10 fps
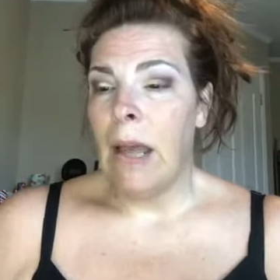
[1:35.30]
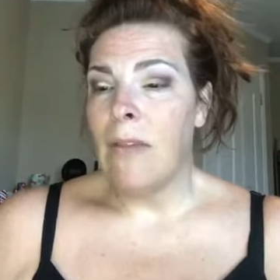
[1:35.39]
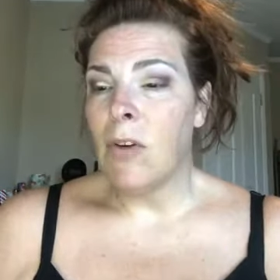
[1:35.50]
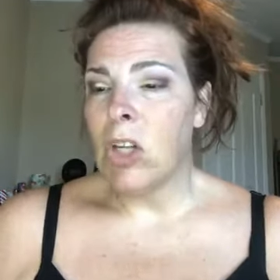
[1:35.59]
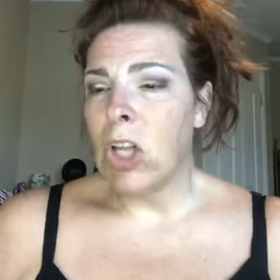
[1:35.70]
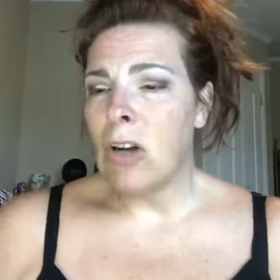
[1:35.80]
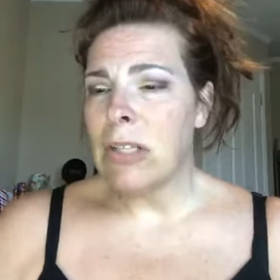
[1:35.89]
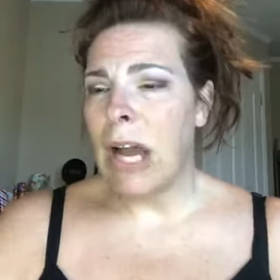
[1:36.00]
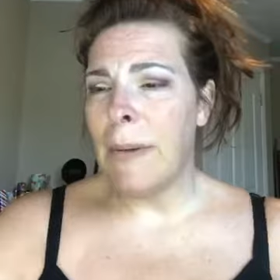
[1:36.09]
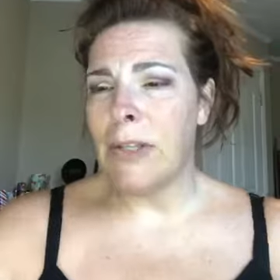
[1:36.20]
And for a
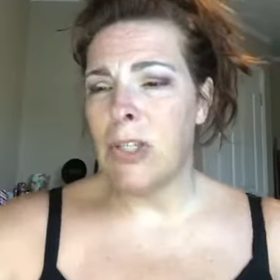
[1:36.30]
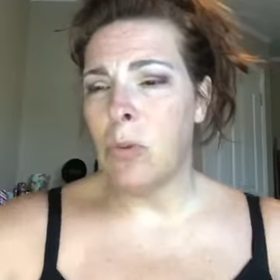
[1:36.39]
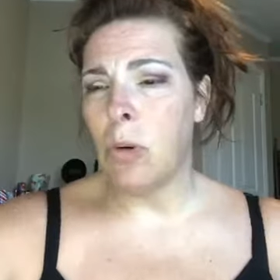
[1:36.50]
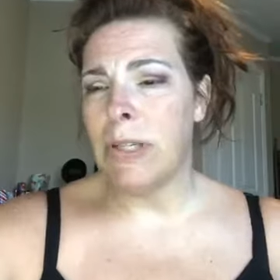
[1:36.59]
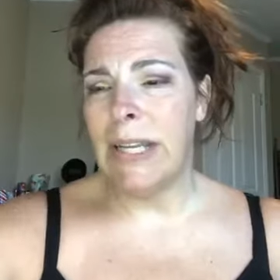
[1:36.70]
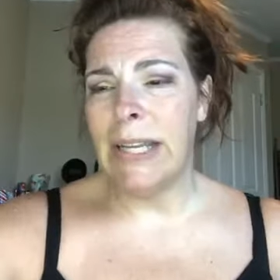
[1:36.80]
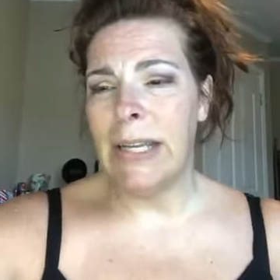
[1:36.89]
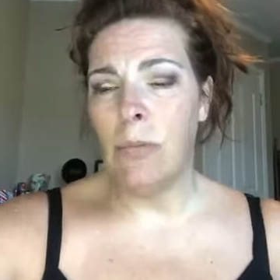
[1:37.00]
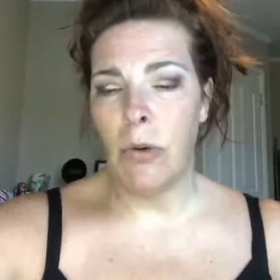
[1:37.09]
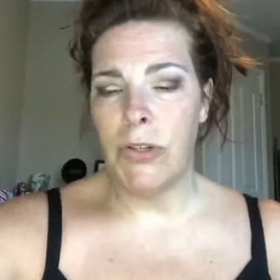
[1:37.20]
long time I just wore a
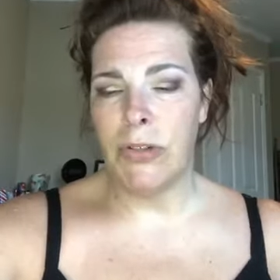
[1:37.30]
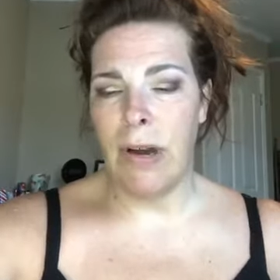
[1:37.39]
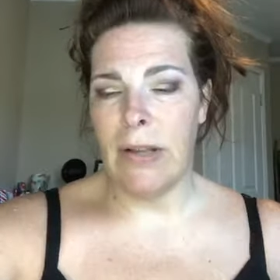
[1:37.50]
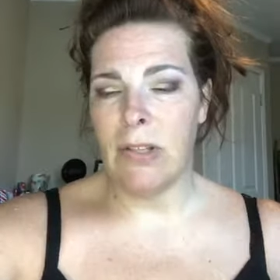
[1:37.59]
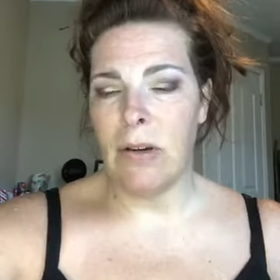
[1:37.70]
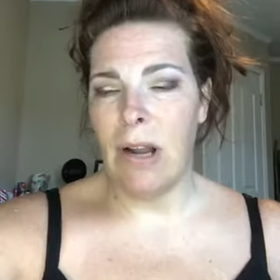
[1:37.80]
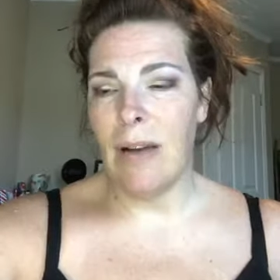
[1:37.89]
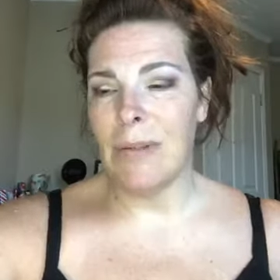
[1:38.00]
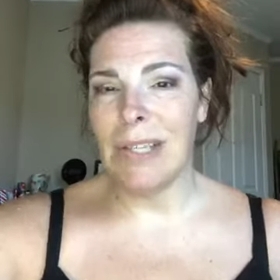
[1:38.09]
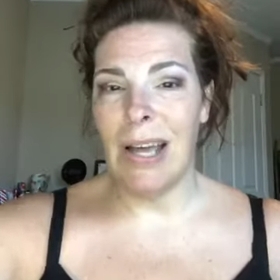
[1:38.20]
tinted moisturizer, and
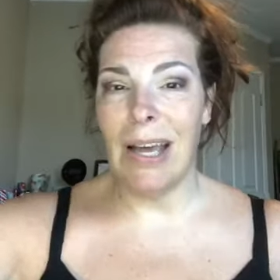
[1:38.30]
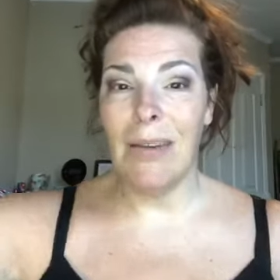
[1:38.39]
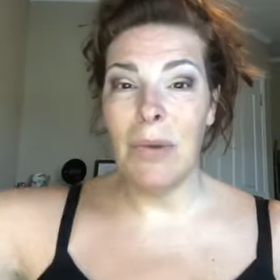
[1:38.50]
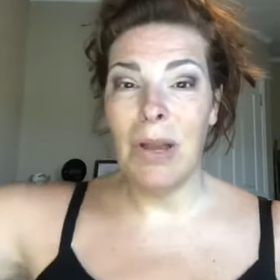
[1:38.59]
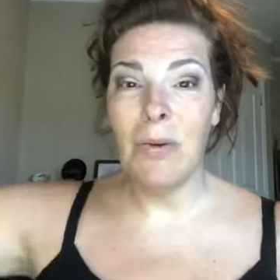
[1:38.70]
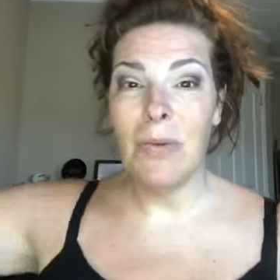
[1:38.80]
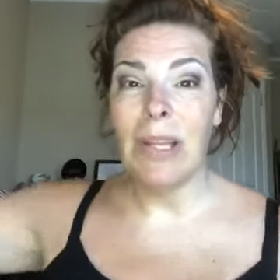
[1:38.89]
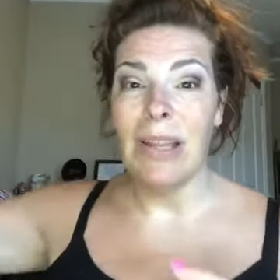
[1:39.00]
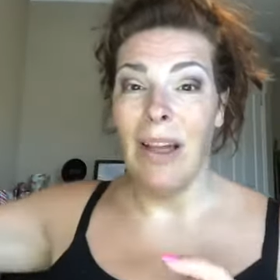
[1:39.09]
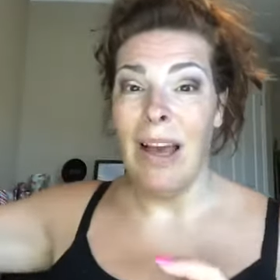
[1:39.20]
I was like, well, I don't
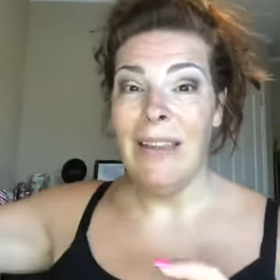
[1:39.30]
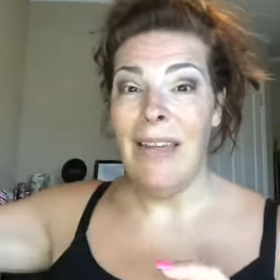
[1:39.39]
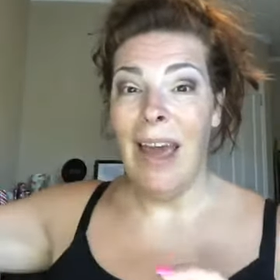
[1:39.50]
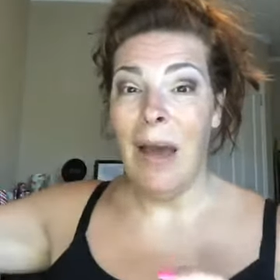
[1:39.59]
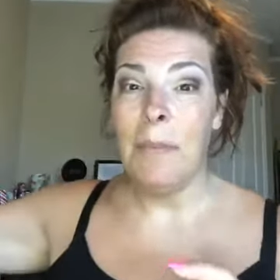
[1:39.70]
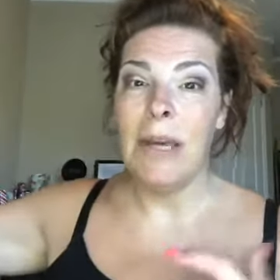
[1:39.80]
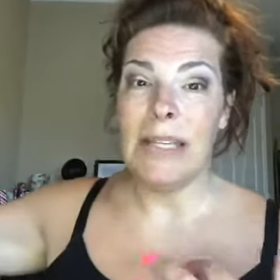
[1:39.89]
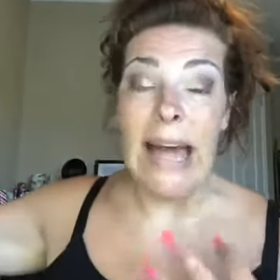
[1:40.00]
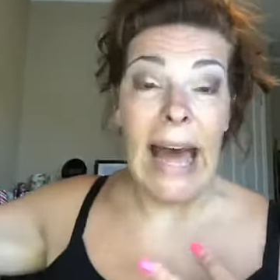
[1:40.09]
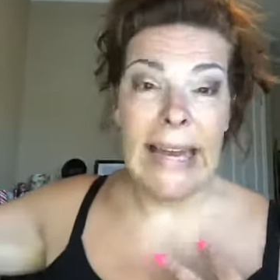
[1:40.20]
really like that
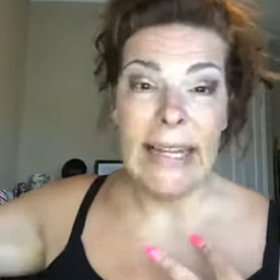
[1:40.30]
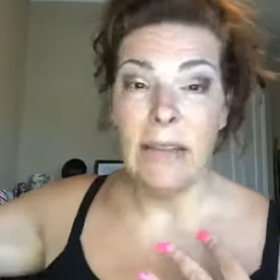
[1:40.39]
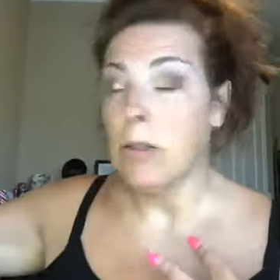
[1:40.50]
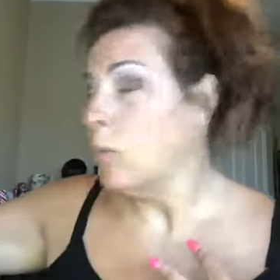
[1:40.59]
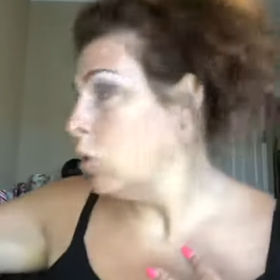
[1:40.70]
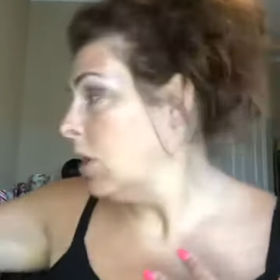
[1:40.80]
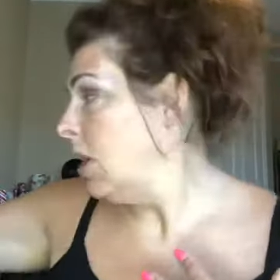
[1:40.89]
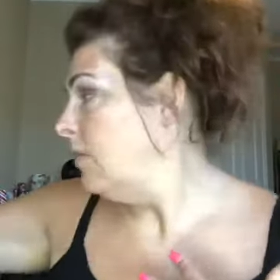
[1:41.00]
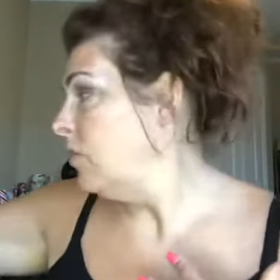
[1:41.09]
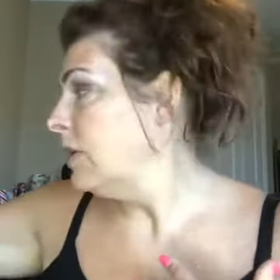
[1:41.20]
because I need a little more
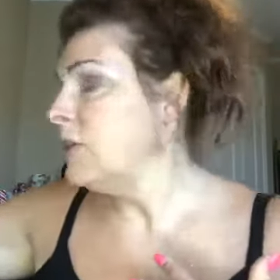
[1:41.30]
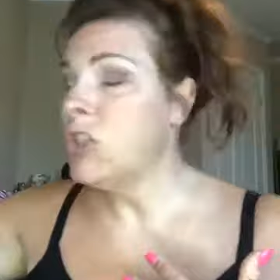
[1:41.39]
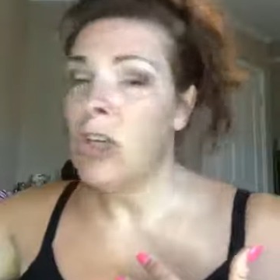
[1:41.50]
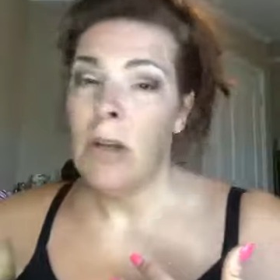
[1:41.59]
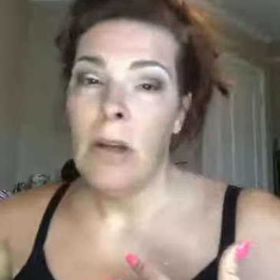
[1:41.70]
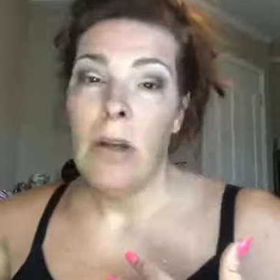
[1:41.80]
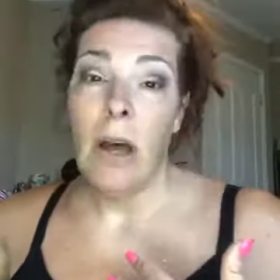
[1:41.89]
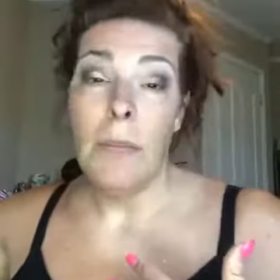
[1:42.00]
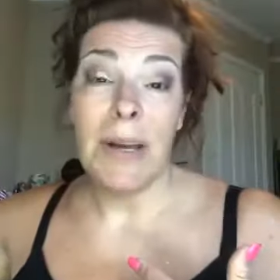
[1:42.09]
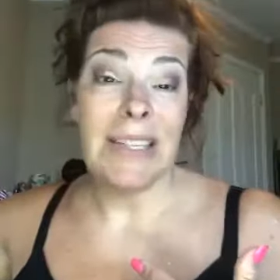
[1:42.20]
coverage
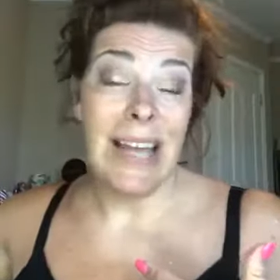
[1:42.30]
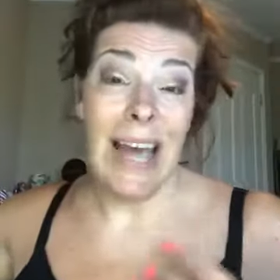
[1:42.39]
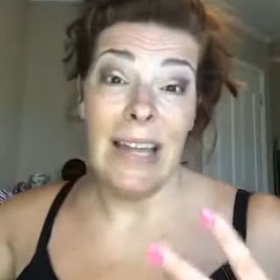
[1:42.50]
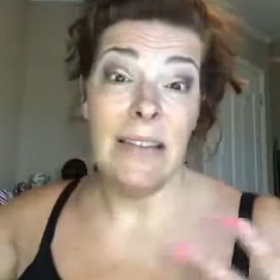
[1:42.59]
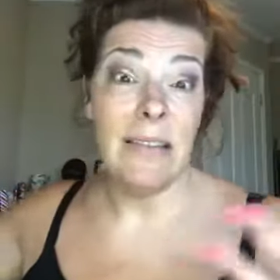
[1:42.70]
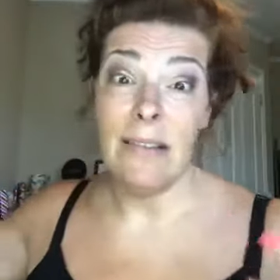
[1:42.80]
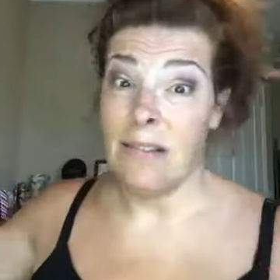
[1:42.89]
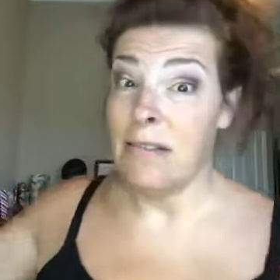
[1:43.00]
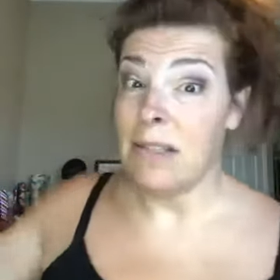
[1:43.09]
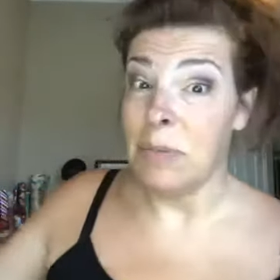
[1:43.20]
because I had
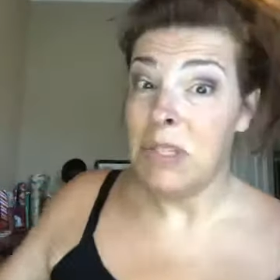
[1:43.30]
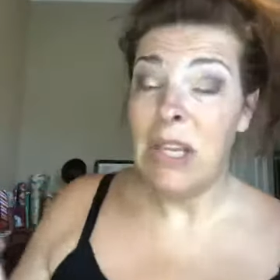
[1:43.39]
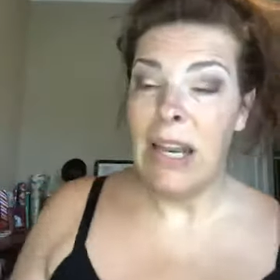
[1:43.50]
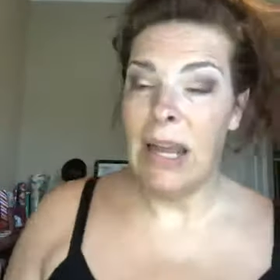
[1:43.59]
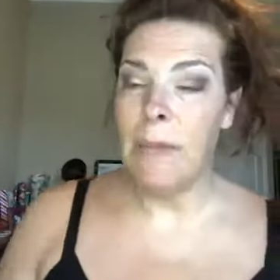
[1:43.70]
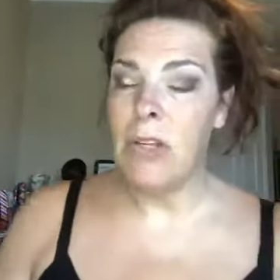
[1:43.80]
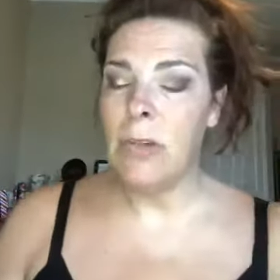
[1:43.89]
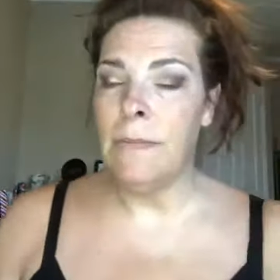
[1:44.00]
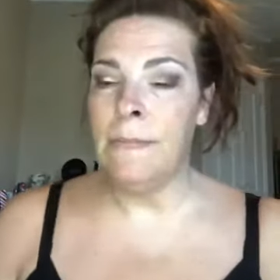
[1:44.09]
some sun damage.